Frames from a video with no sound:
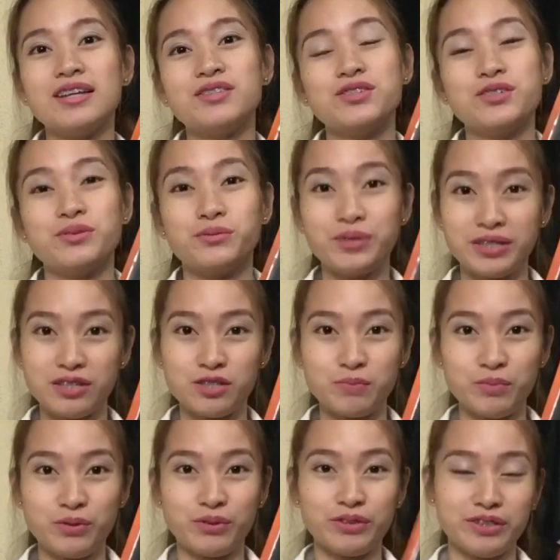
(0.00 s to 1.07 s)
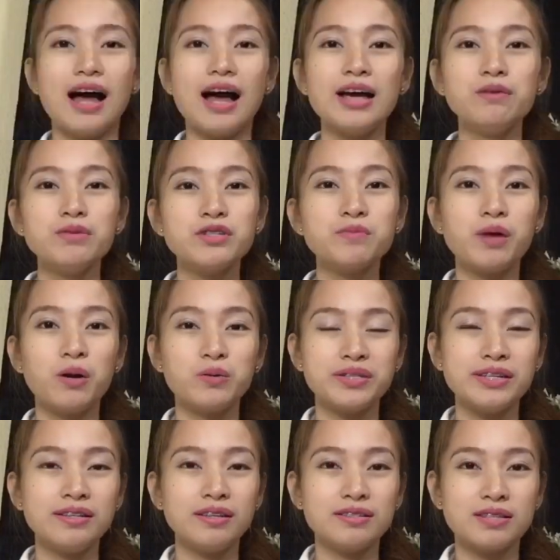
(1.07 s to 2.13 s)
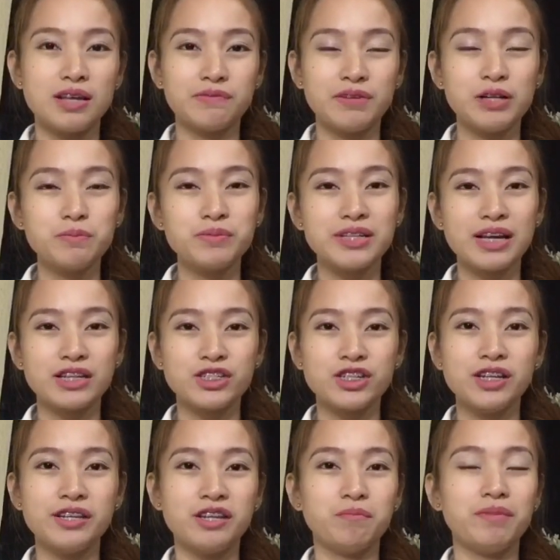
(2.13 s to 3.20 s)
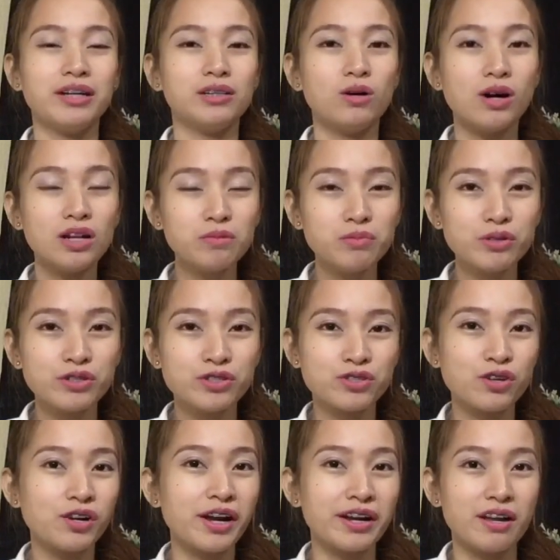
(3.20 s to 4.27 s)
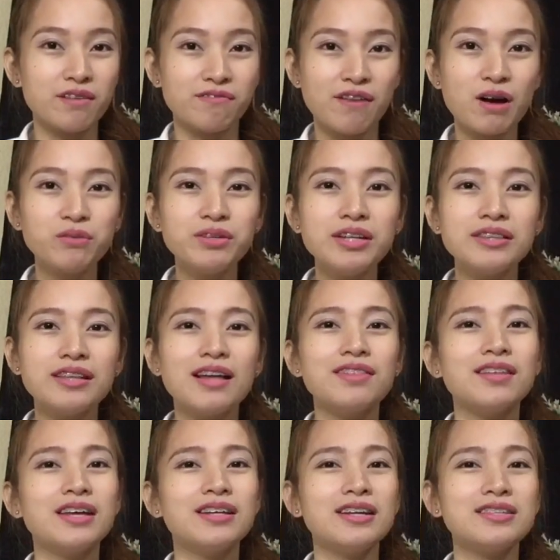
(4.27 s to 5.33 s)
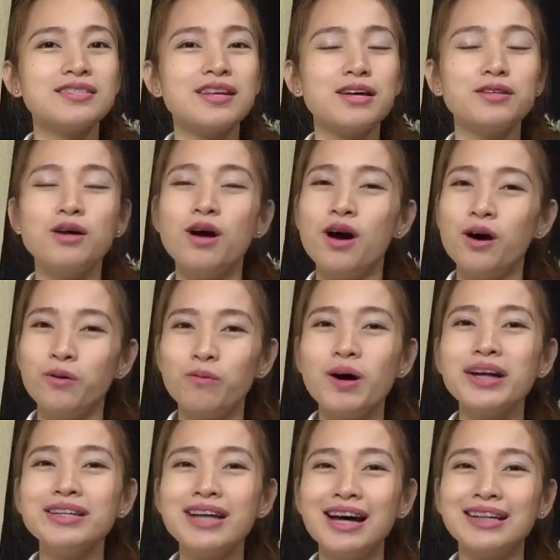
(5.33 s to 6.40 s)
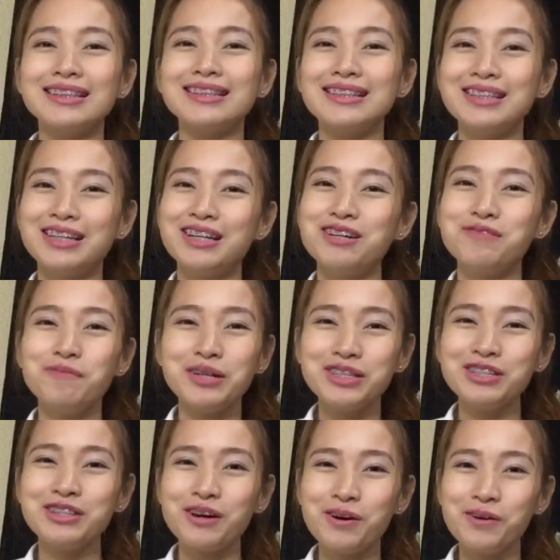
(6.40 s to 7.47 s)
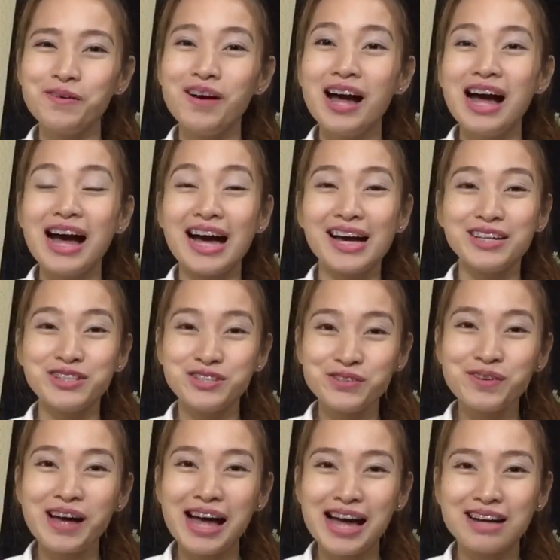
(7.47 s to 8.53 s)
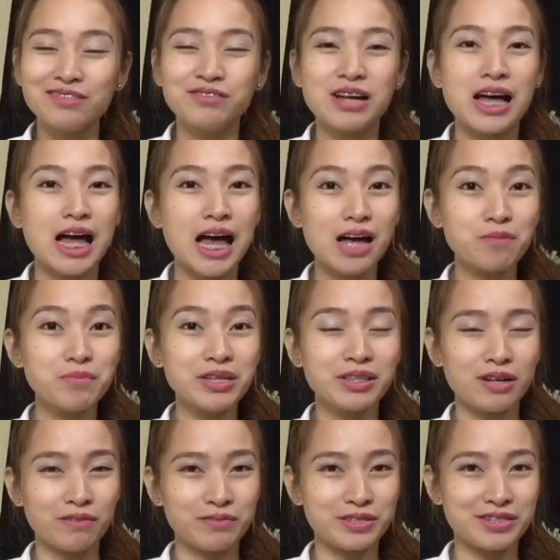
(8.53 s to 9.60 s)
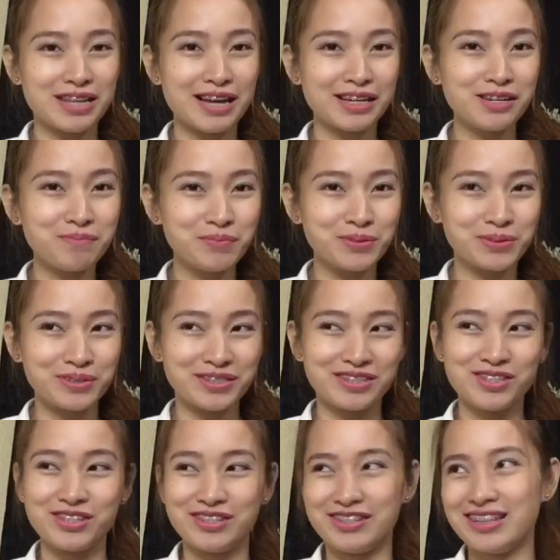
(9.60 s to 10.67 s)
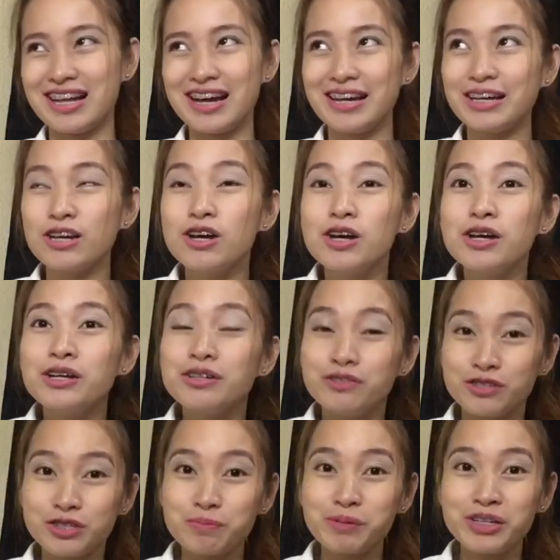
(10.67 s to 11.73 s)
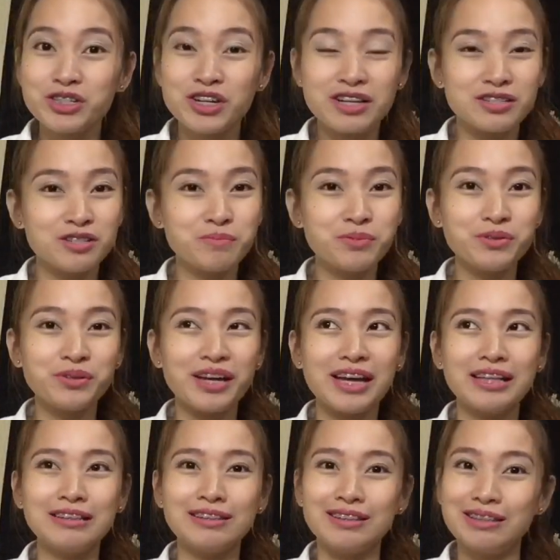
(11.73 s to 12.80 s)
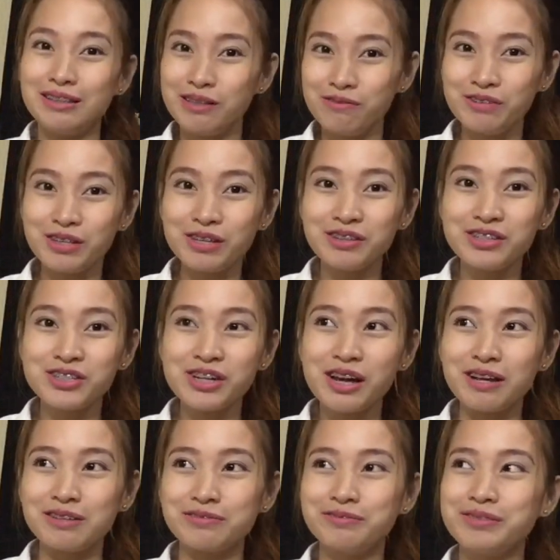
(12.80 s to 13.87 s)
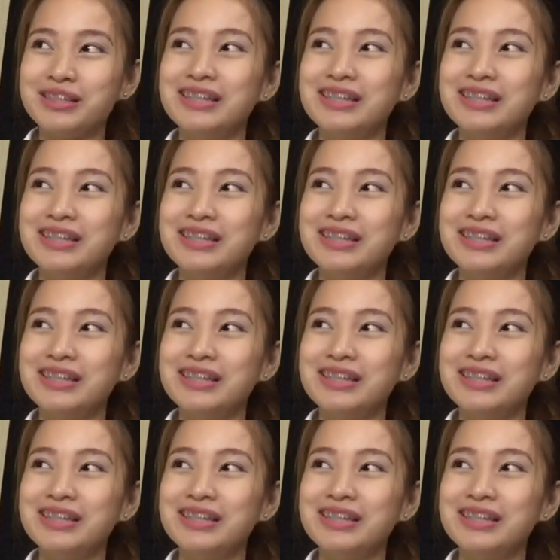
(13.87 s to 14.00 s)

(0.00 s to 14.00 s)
to read this book. I was browsing the self-help section in my local bookstore and I found it, and then I said, why not? But you know, I do have a habit of stacking books, like just purchase the book and leave it on the shelf.